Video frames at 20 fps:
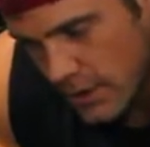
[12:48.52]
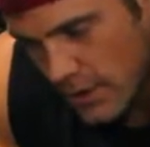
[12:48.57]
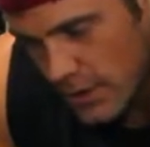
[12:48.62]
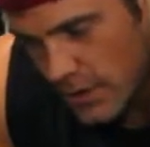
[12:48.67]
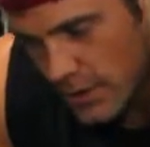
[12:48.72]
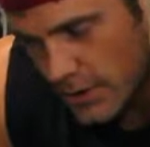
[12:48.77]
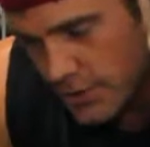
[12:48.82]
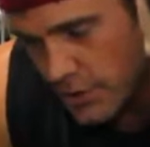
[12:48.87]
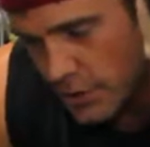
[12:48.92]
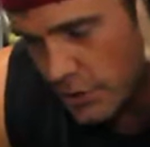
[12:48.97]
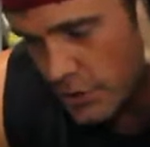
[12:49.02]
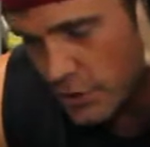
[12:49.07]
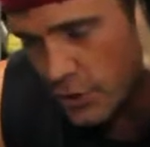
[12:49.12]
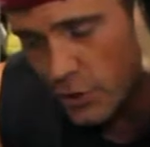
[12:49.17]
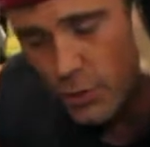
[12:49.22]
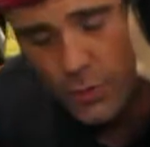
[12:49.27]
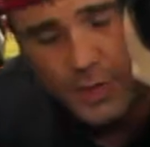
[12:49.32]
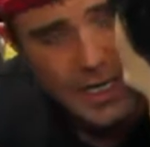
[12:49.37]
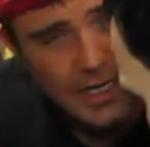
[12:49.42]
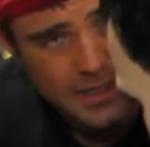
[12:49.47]
gluten. Do you know
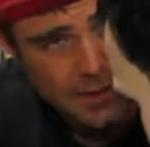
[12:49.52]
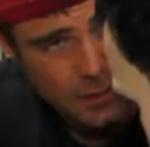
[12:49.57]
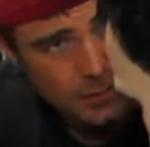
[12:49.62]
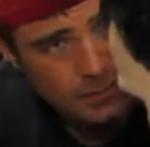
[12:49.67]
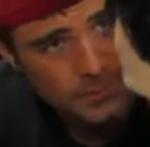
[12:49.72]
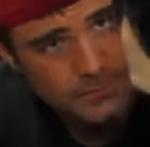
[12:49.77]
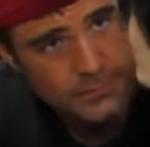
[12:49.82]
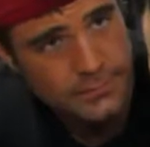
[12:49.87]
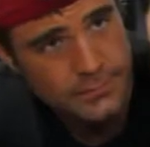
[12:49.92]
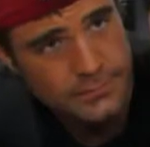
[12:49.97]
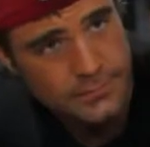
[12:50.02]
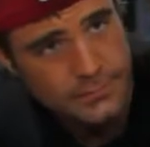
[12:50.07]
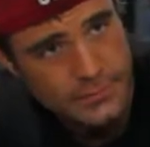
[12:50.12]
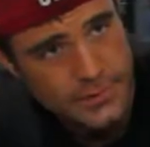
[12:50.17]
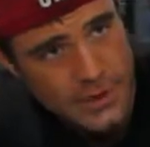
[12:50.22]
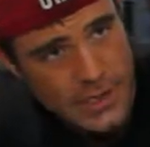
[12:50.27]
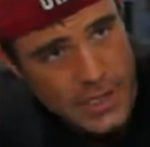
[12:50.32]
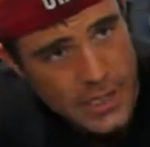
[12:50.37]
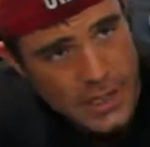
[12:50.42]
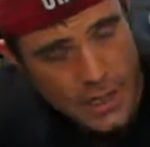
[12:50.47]
what I do?
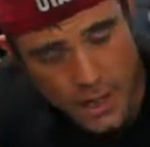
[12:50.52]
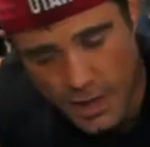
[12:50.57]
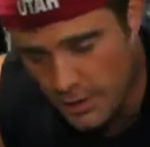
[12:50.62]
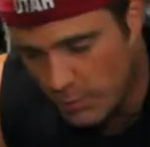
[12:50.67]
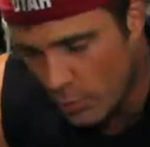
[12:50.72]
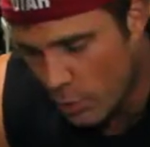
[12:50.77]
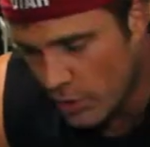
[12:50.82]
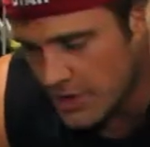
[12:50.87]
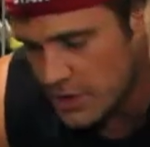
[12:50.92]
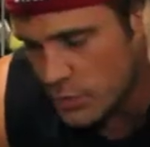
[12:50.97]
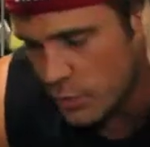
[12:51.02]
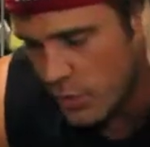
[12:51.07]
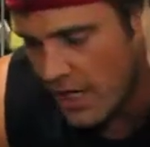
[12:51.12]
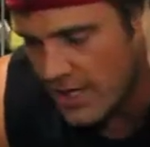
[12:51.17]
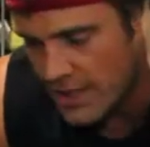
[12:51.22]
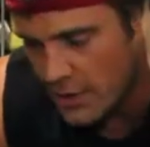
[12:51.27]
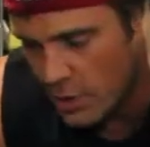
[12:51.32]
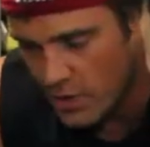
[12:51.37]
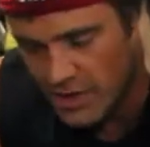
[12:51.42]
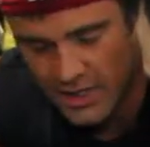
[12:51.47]
On the mornings where I
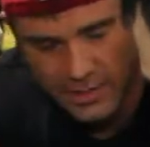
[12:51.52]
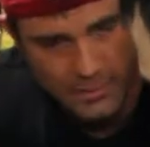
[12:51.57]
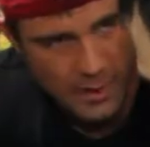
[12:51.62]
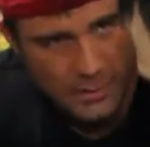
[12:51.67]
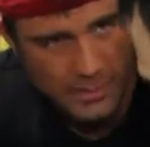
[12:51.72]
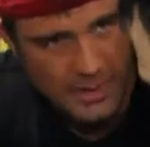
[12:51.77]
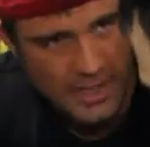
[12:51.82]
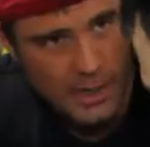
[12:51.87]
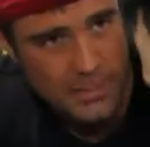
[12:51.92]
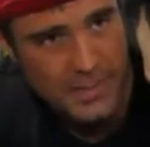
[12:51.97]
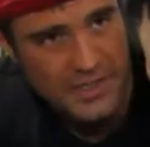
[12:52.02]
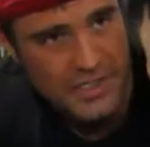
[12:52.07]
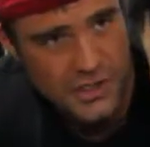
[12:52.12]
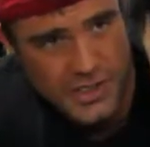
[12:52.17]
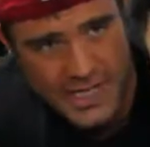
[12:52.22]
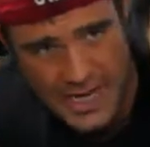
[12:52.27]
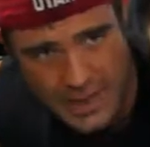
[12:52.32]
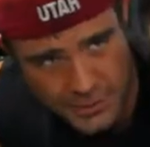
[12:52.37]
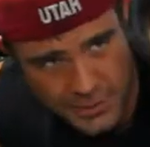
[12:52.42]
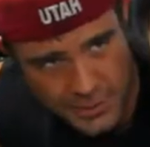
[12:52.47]
know that I'm going to be up and just
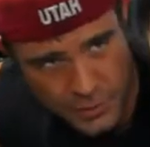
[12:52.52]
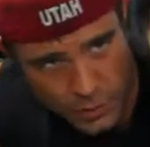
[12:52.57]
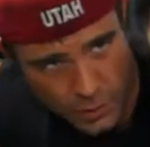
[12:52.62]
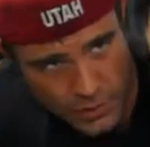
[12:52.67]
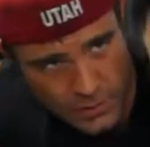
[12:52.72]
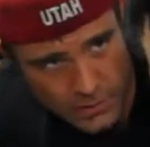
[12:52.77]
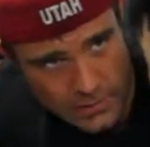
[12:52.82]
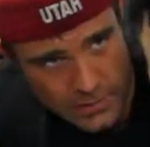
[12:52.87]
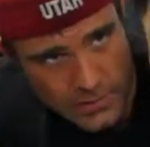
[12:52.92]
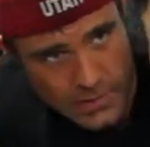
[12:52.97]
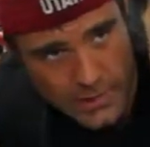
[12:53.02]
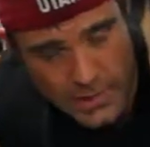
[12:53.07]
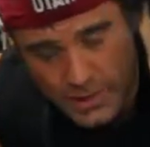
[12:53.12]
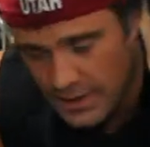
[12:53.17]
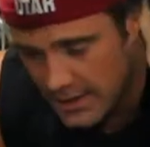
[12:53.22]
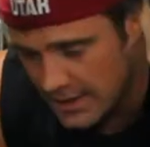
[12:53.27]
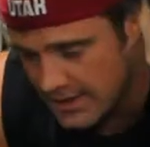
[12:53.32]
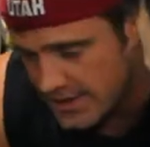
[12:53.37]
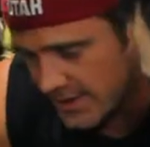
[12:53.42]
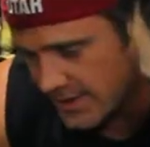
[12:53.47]
out the door,
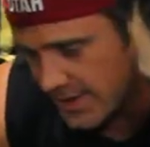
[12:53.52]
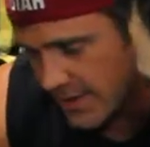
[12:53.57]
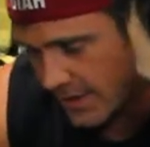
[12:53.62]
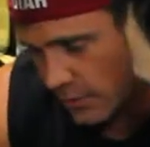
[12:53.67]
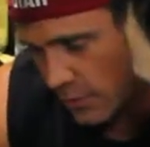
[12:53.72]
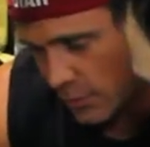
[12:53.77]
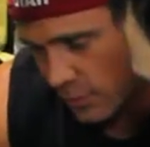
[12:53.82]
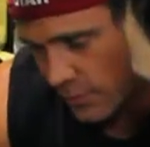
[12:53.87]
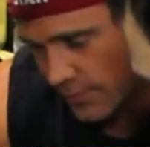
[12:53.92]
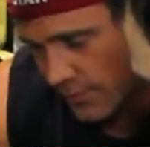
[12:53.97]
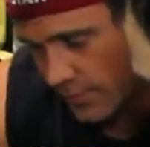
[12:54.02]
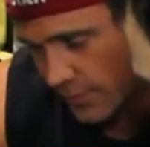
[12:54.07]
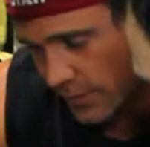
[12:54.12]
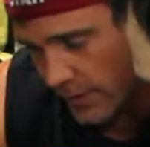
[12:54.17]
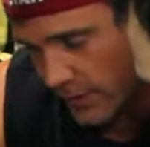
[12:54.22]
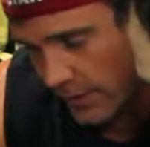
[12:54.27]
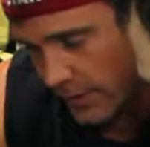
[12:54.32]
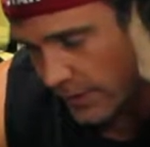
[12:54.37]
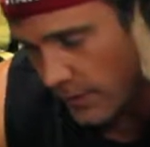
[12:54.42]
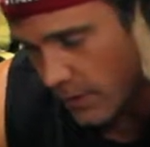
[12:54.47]
I take that gluten-free
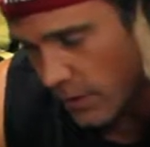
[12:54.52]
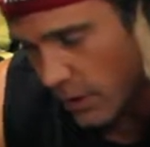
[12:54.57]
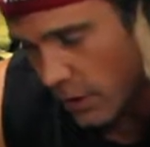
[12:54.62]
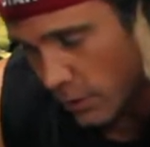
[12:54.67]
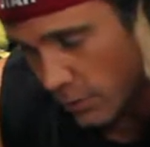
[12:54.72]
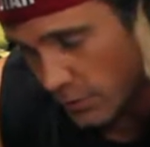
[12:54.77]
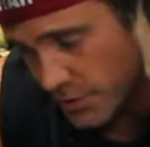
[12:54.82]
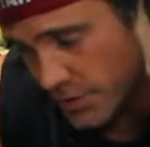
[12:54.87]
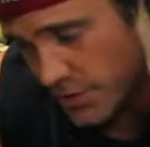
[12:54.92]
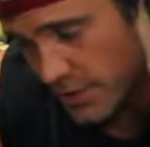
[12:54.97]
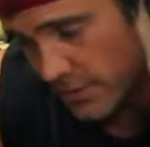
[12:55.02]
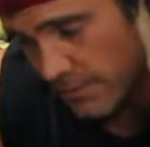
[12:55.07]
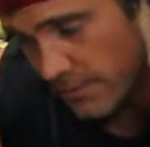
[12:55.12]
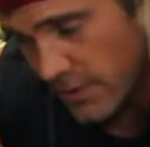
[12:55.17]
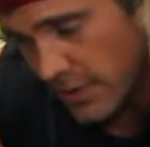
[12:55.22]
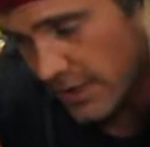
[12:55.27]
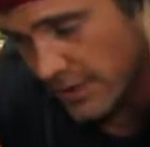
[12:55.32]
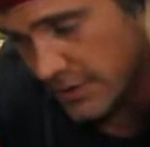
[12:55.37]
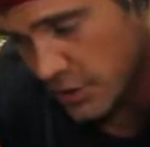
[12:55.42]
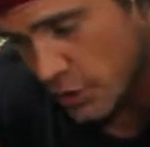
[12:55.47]
oats
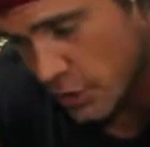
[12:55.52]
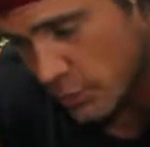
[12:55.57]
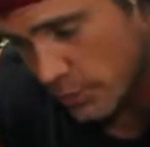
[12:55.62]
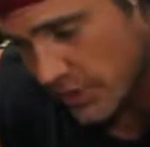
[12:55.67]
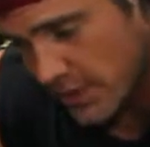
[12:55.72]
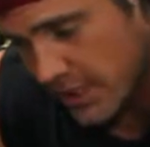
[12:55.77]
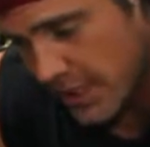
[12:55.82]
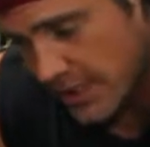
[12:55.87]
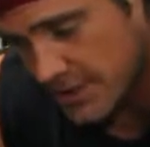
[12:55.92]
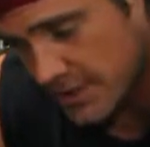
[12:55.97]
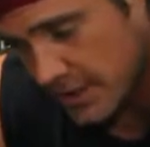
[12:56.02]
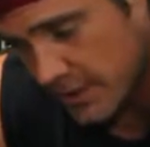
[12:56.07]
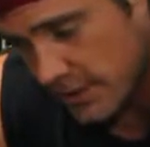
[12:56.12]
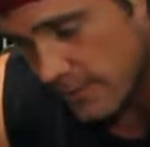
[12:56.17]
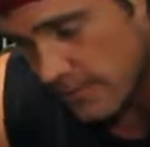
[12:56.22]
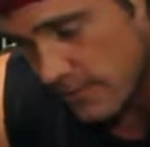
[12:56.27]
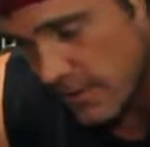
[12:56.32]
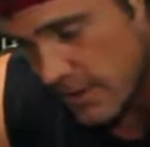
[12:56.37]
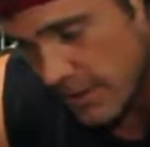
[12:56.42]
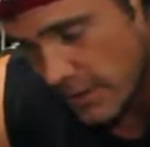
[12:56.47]
and scoop of casein
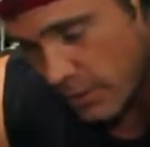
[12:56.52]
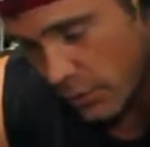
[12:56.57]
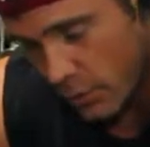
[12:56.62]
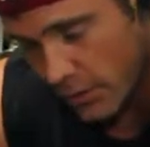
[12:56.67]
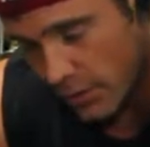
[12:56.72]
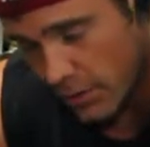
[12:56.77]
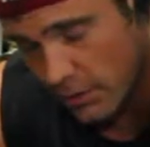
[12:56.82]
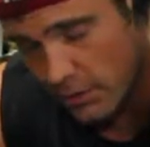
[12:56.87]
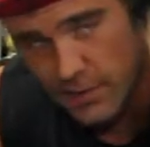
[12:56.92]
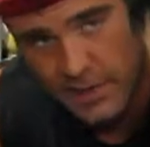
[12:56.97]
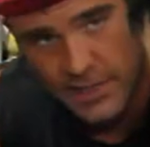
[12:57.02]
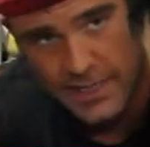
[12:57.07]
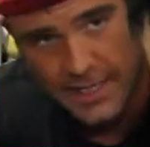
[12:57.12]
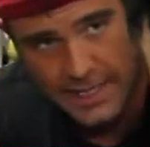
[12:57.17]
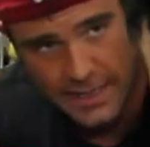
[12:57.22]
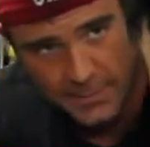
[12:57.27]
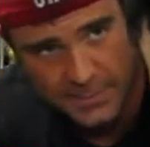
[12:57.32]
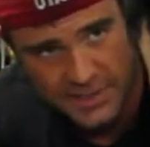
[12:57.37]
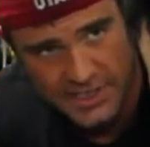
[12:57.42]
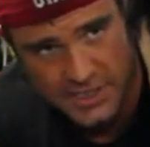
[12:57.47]
and oil, and I
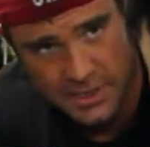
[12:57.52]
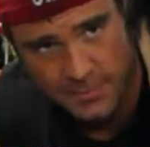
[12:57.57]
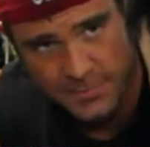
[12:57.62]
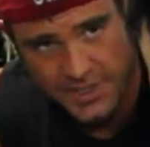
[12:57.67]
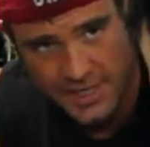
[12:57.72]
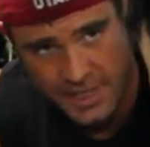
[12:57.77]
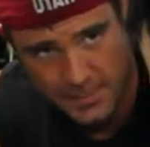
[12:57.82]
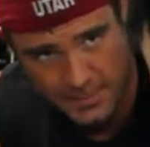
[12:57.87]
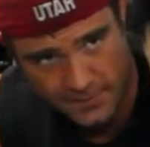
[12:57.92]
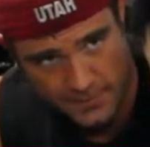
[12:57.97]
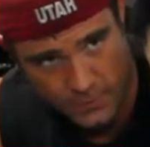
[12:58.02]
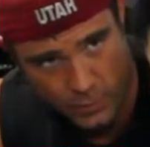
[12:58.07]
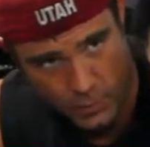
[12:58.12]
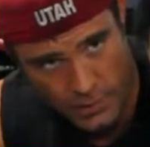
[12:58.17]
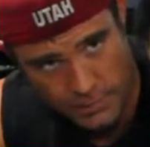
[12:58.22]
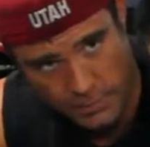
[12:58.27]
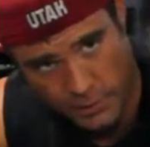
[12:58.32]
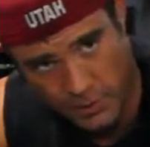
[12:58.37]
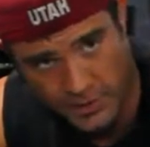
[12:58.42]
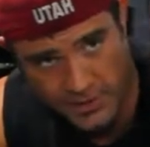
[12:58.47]
mix it up the night before. I
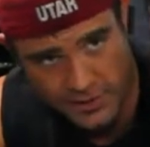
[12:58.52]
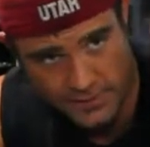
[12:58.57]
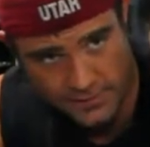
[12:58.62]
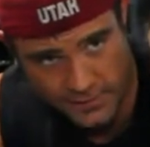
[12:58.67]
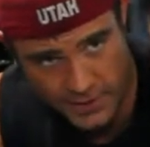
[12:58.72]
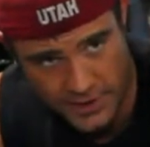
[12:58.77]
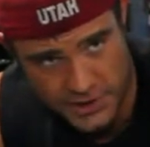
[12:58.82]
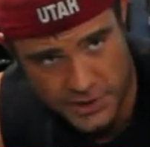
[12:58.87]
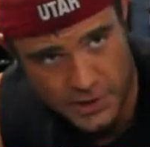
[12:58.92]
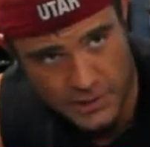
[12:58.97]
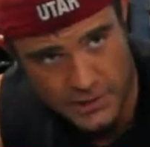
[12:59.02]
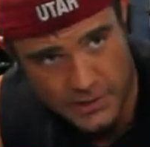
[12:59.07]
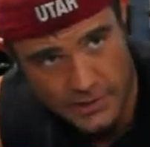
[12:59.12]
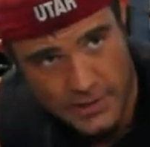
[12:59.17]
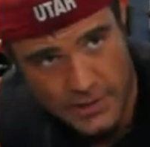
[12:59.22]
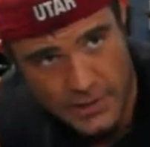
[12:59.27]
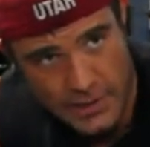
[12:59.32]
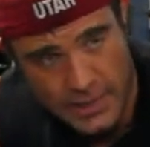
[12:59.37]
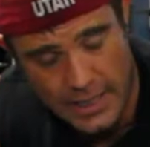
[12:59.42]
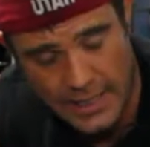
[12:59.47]
put it in the fridge, right,
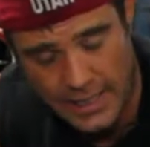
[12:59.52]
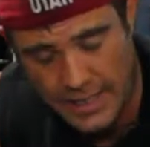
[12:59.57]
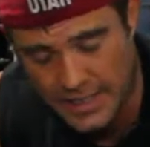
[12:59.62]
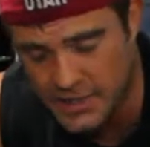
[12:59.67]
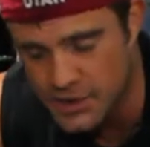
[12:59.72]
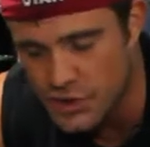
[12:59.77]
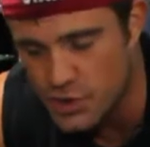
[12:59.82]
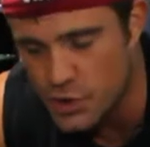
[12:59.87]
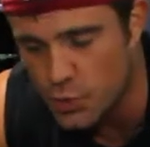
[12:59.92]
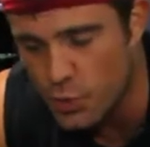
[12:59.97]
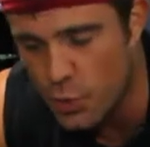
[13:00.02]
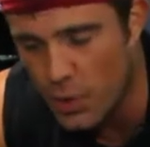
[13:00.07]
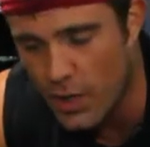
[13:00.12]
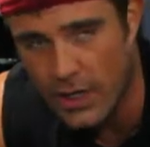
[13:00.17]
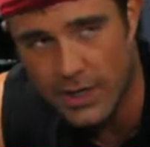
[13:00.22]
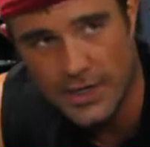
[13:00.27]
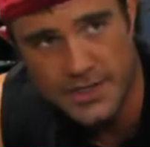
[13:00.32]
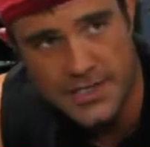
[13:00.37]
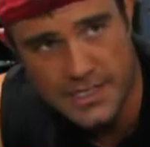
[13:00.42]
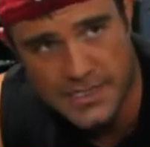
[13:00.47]
and I swear
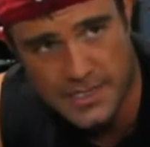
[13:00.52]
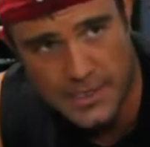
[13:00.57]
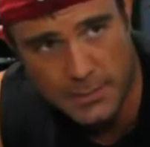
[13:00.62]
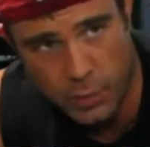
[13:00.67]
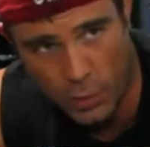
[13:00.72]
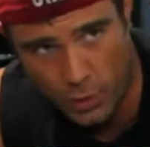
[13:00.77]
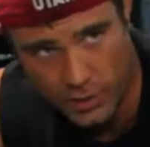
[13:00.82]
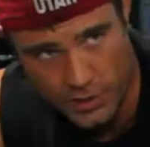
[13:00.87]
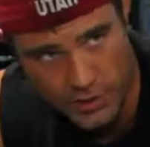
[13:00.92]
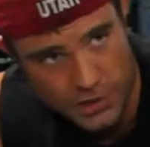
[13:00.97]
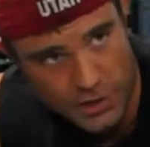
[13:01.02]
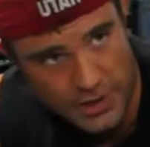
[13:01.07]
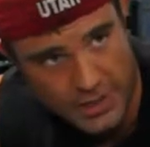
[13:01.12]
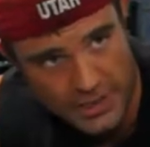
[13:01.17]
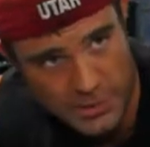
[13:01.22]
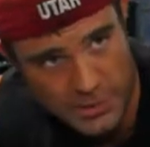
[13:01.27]
it tastes like porridge the next